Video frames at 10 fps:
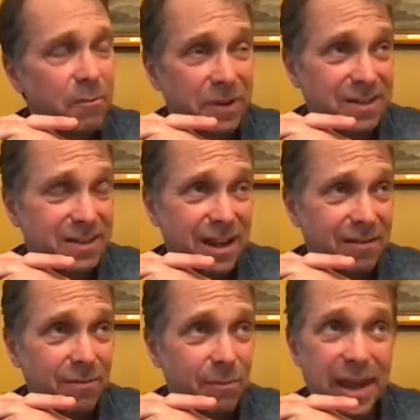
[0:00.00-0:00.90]
because
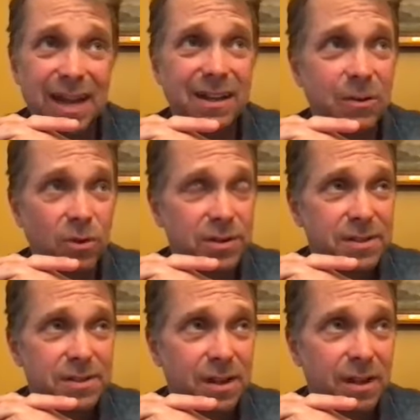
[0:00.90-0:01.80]
Bailey
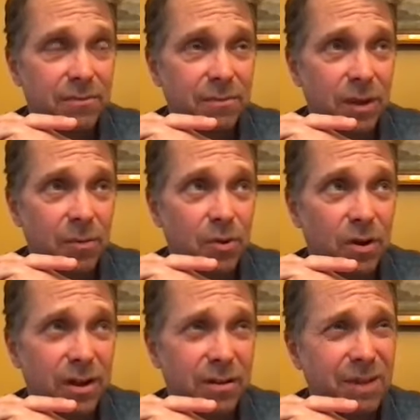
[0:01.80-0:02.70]
was a
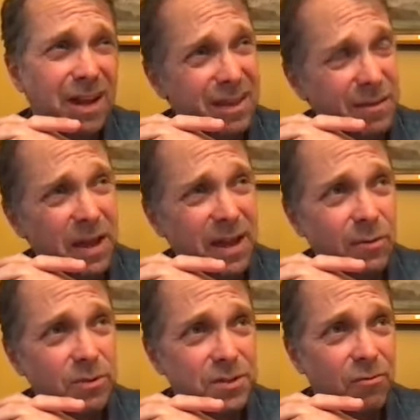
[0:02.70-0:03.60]
book, and I think
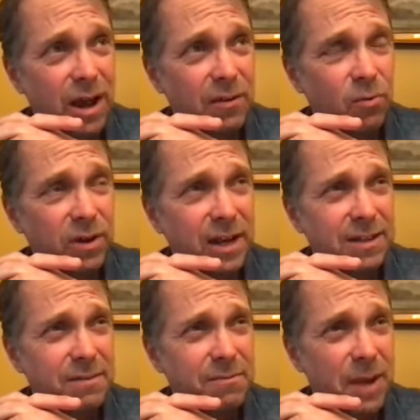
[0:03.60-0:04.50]
Penny was around when I
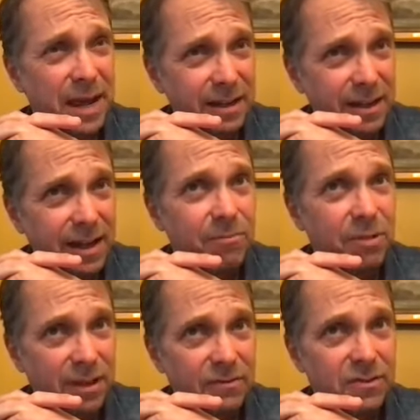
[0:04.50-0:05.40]
did Bailey. I
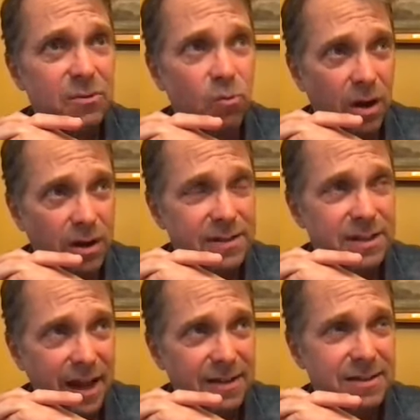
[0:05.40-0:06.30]
believe she
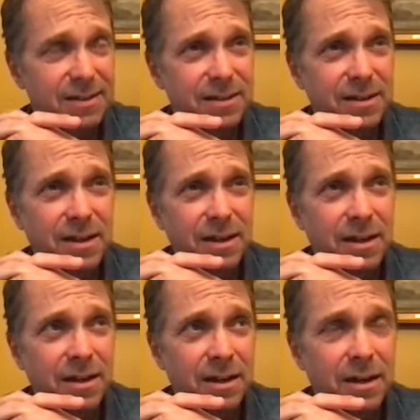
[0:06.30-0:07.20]
was, yes.
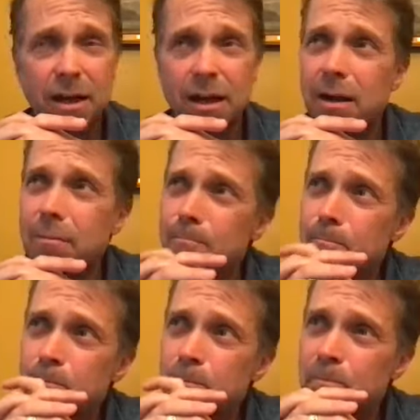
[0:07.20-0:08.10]

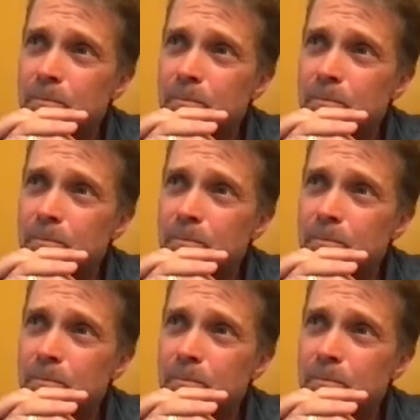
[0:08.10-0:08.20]
I'm